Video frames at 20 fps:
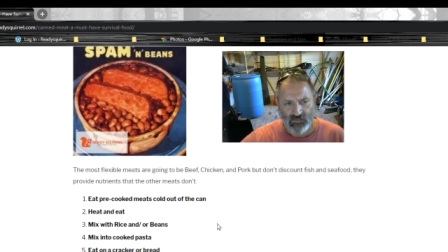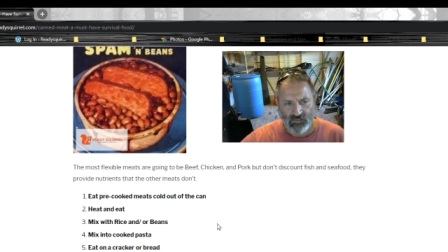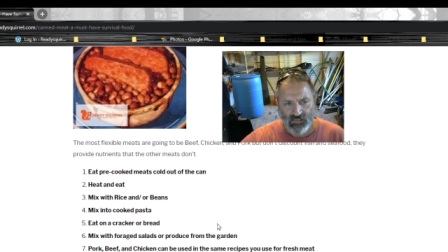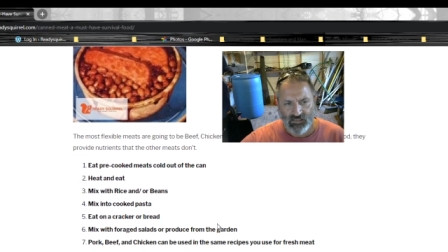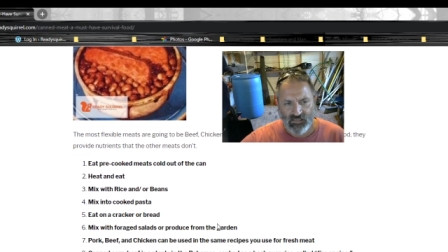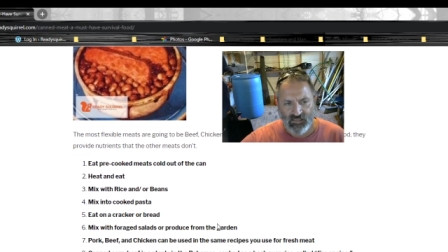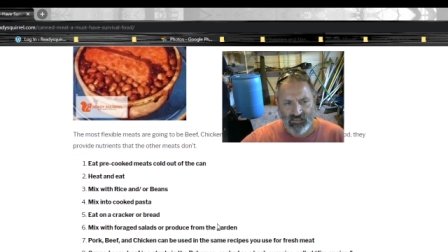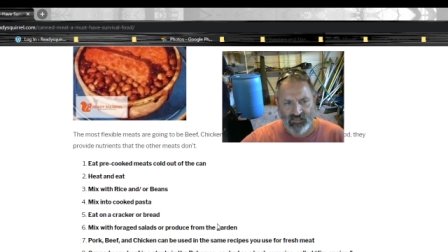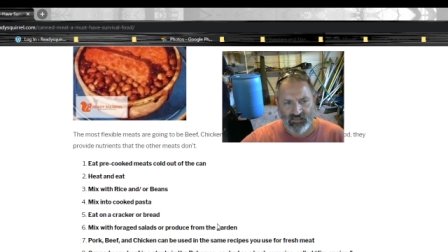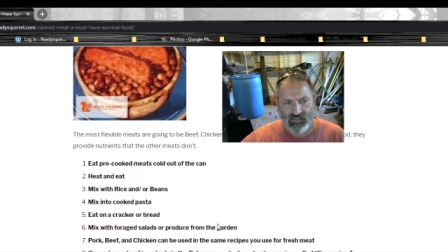
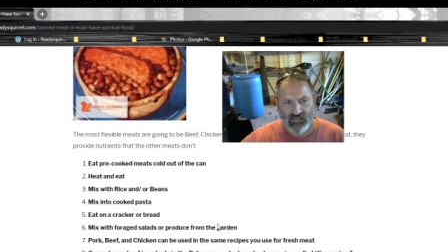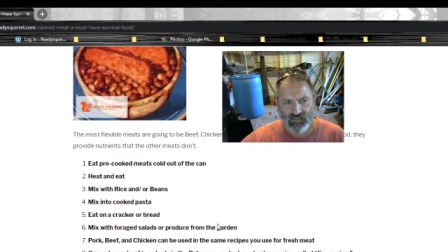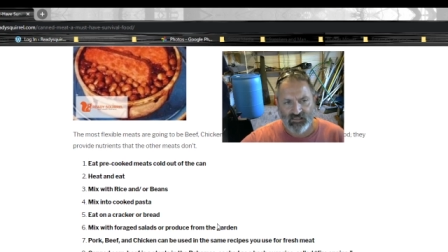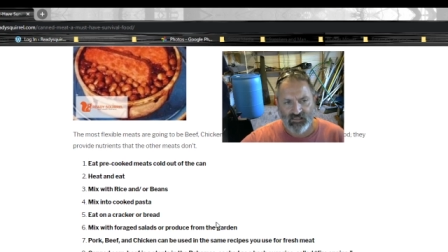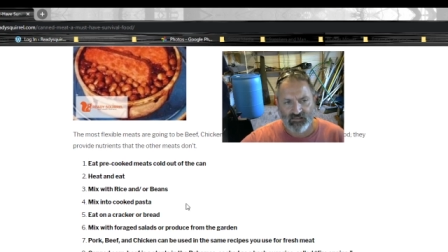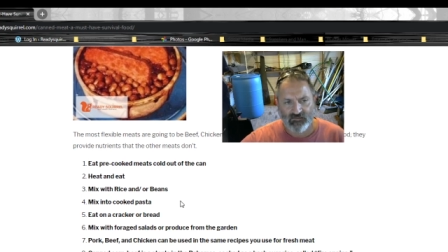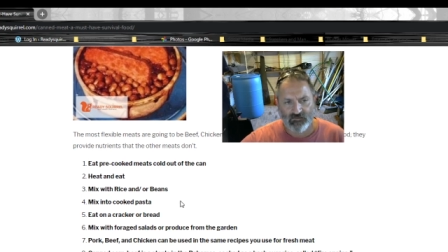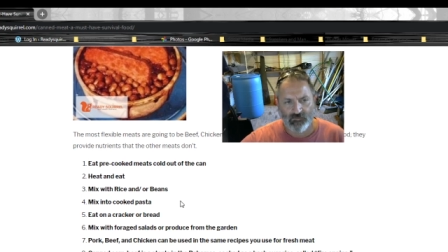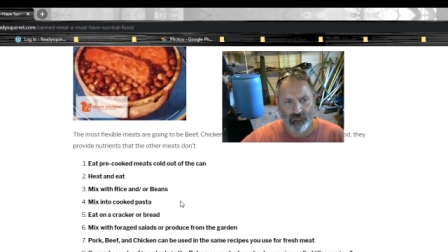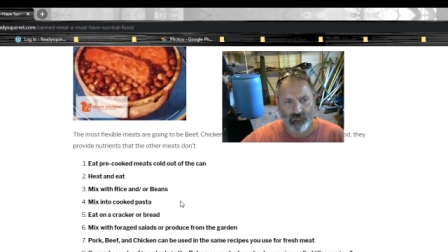Heat and
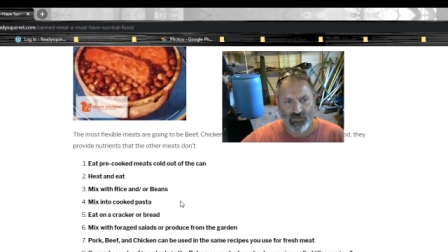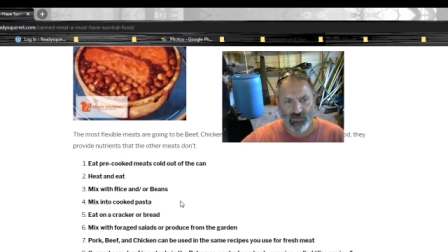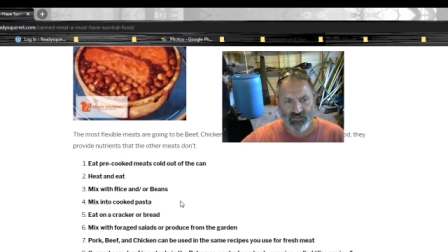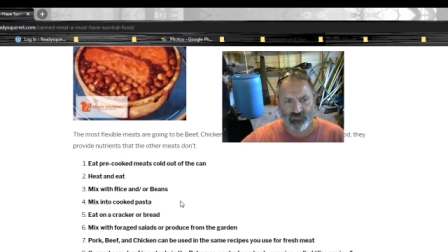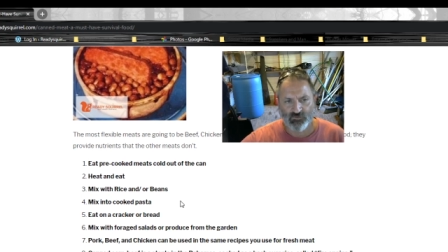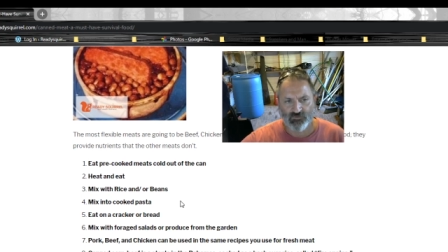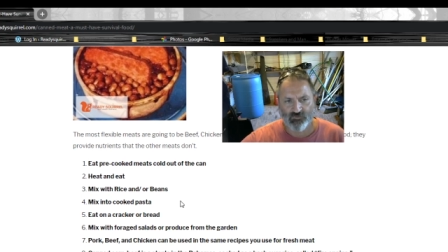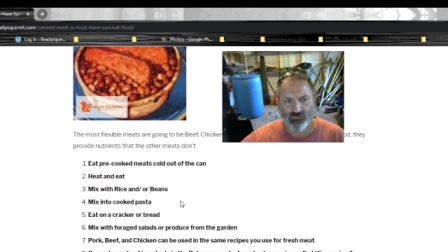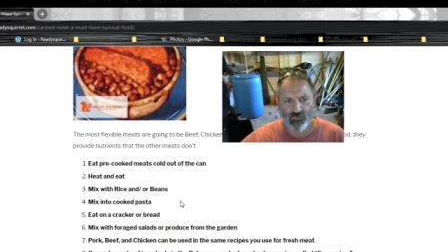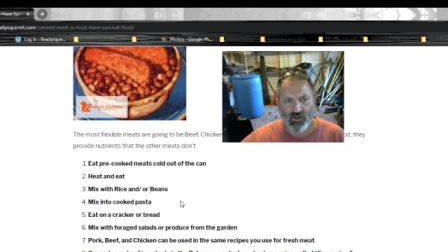eat, mix
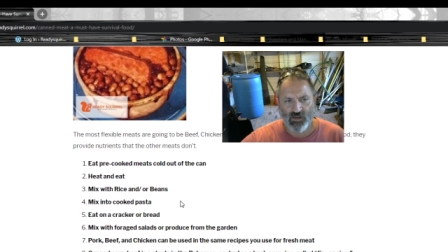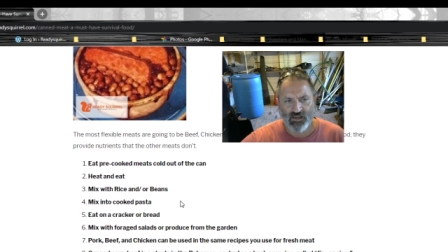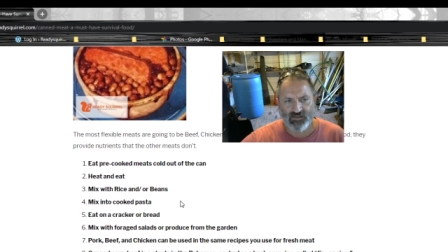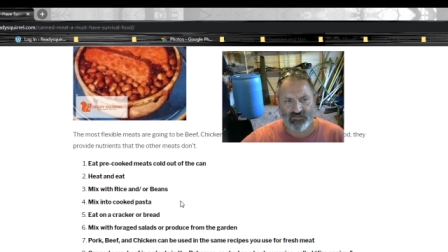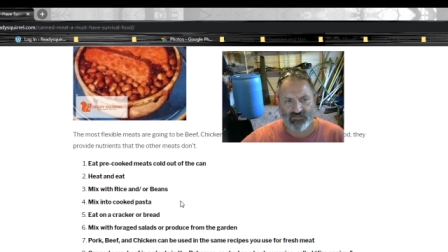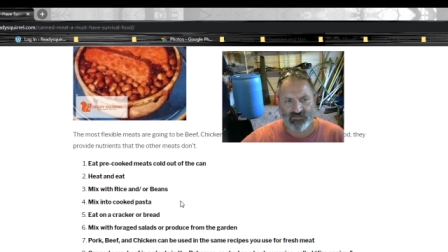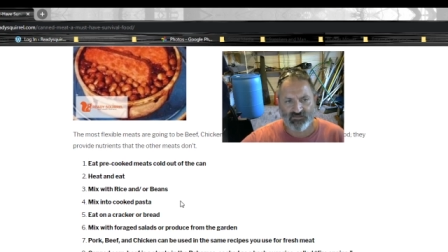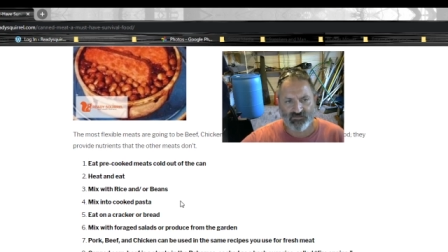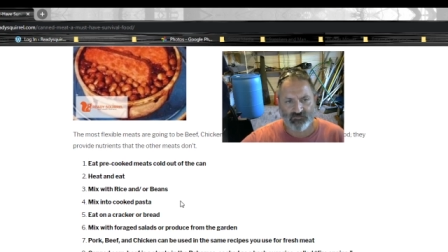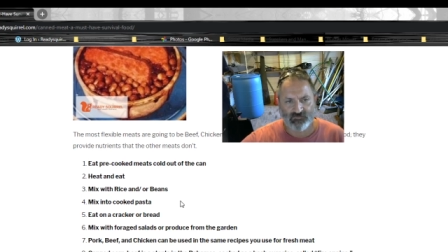with
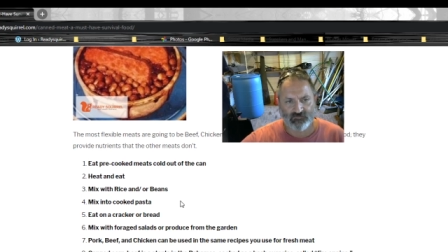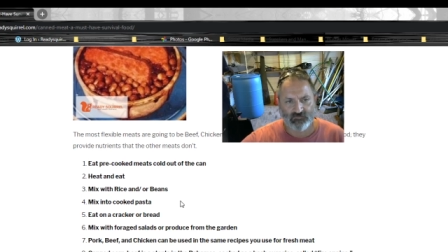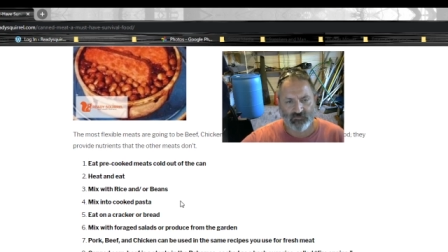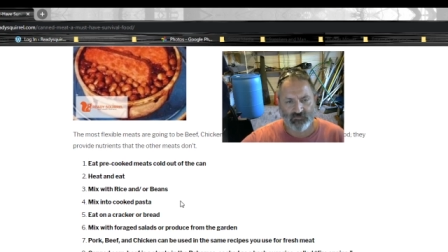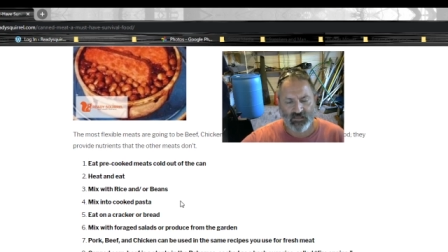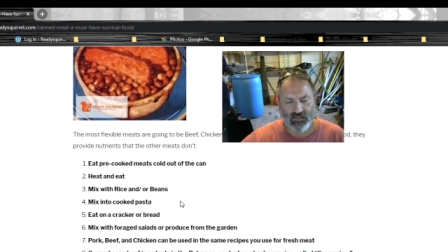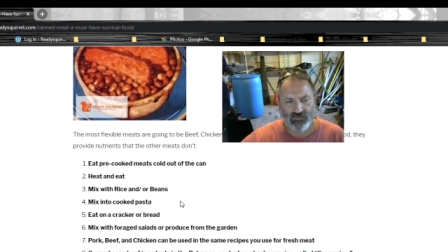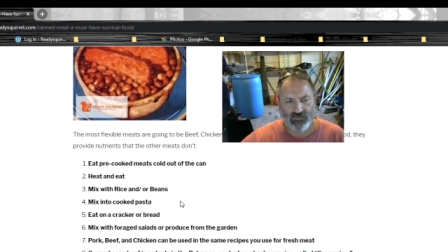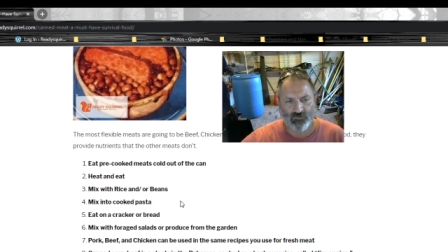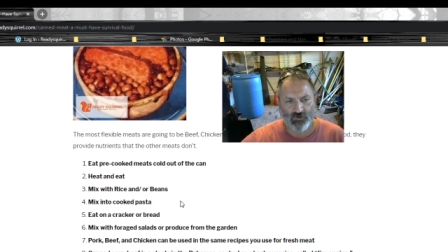rice
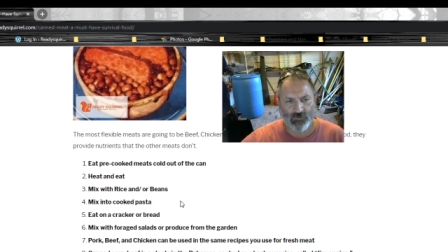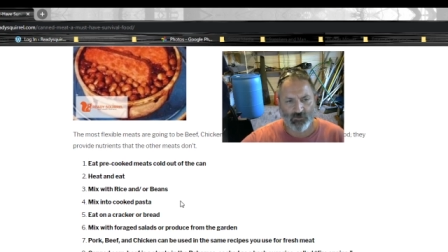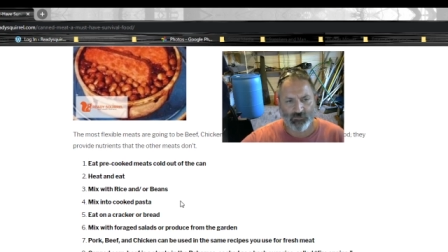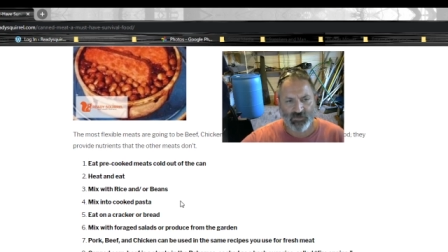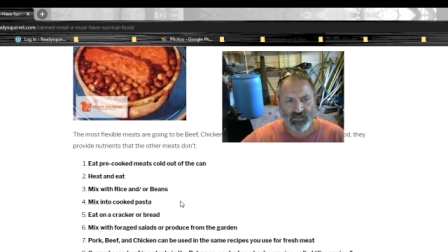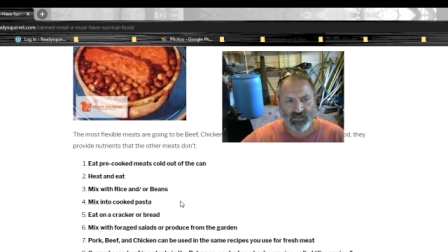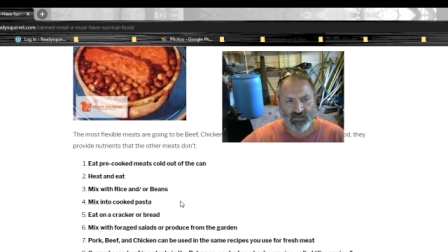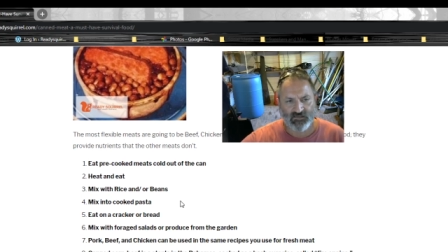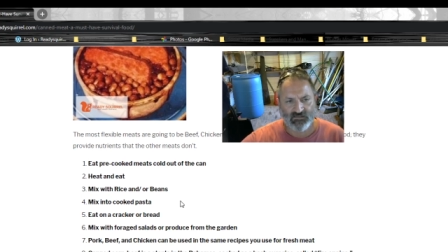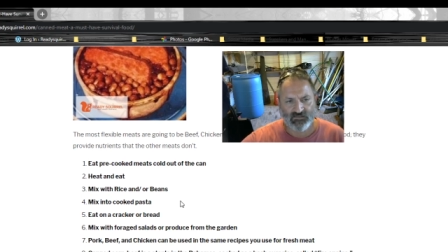and or
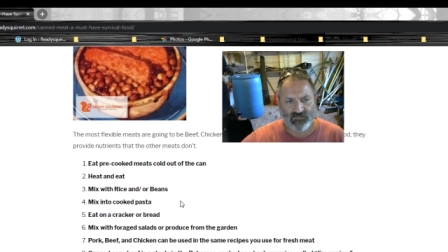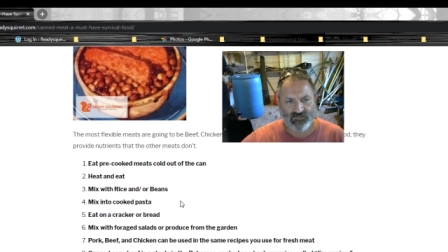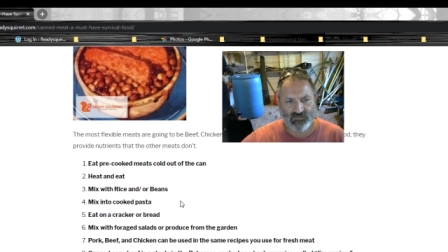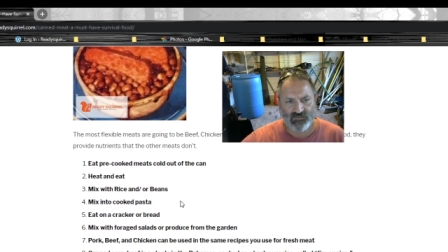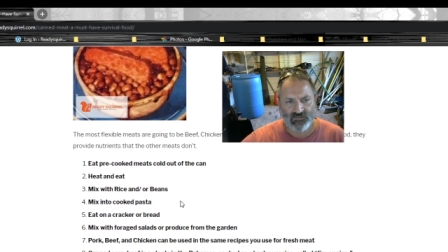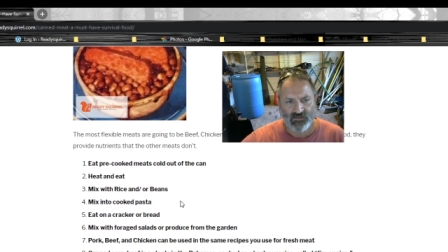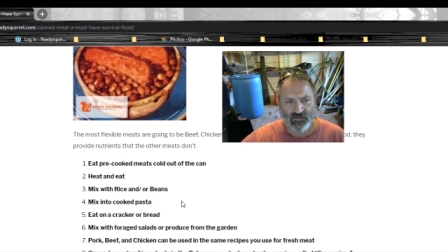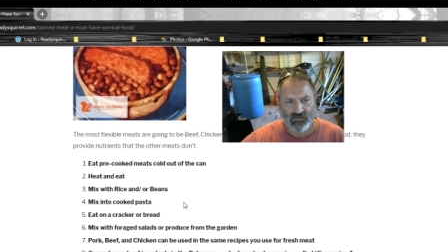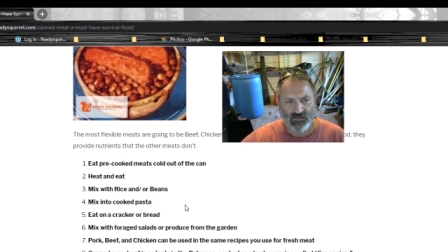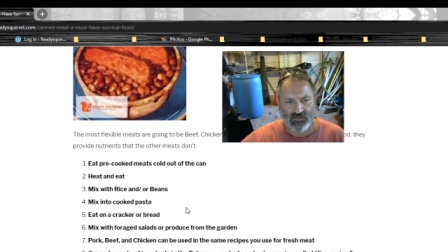beans